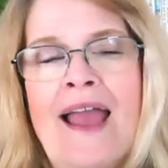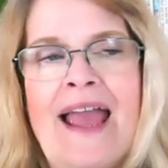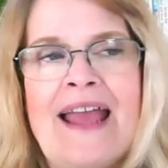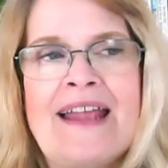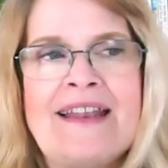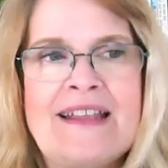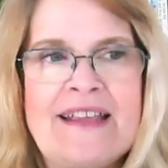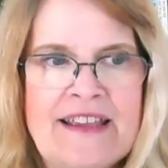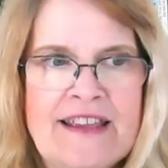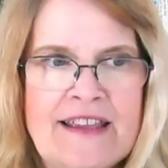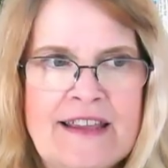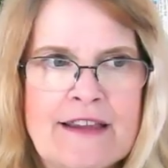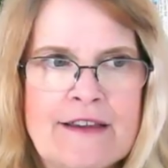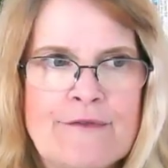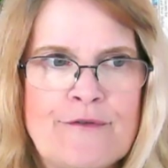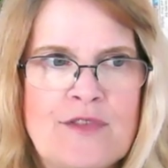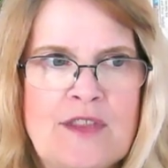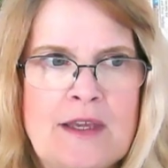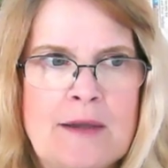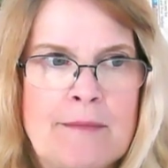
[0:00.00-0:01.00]
and
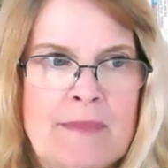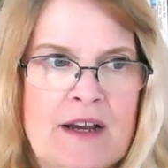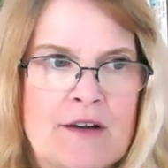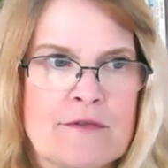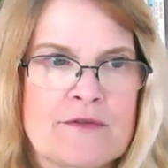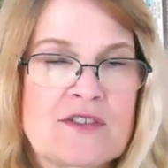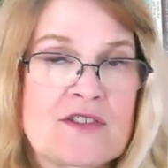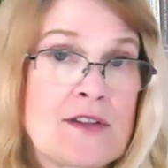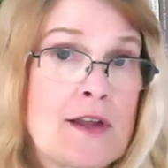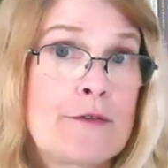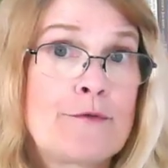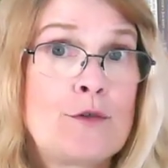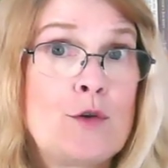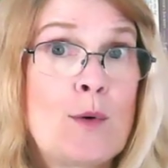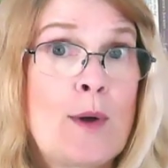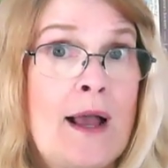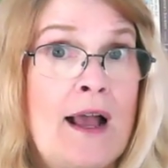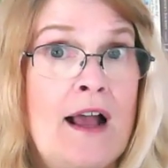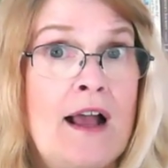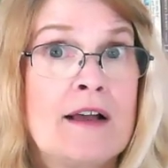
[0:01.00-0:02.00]
if the amount of stuff
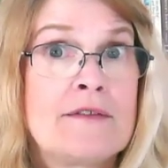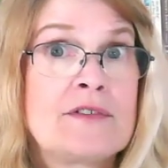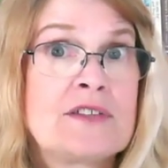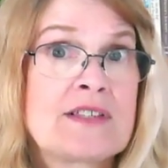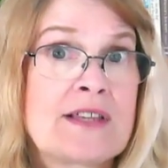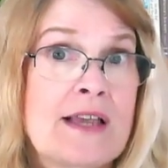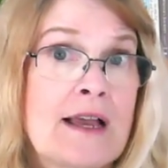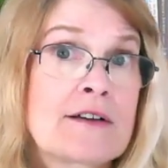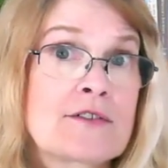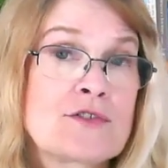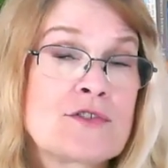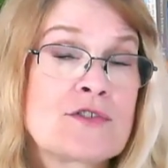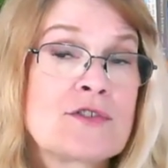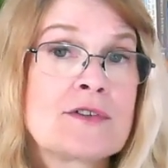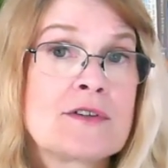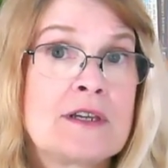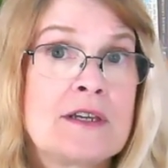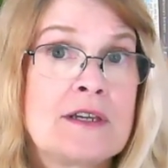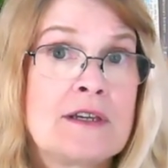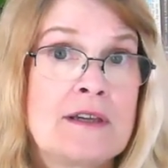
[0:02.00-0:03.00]
you have is
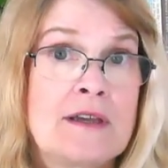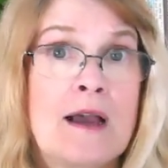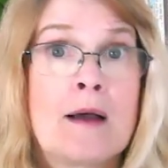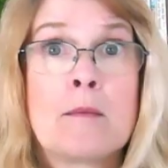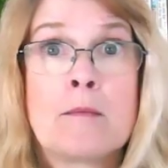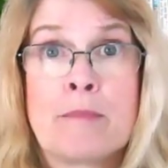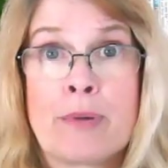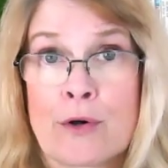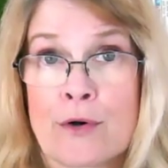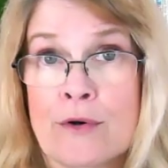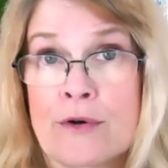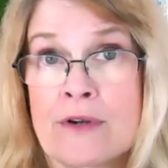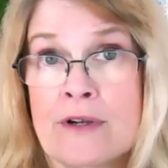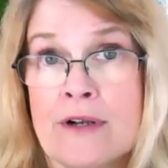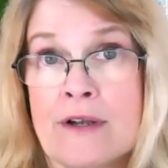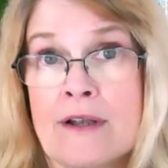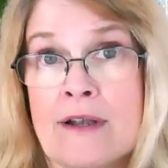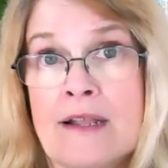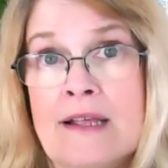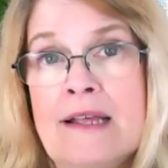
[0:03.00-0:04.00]
actually a
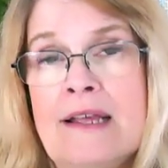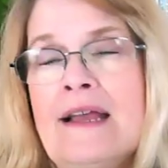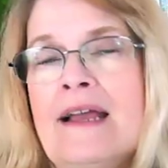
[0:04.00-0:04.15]
burden,